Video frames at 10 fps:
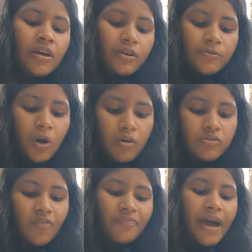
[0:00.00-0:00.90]

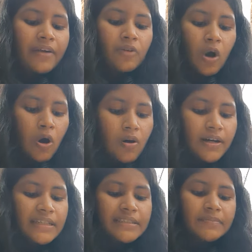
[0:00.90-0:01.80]
growth of
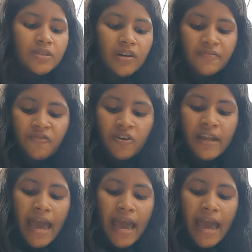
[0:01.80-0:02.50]
microorganisms on food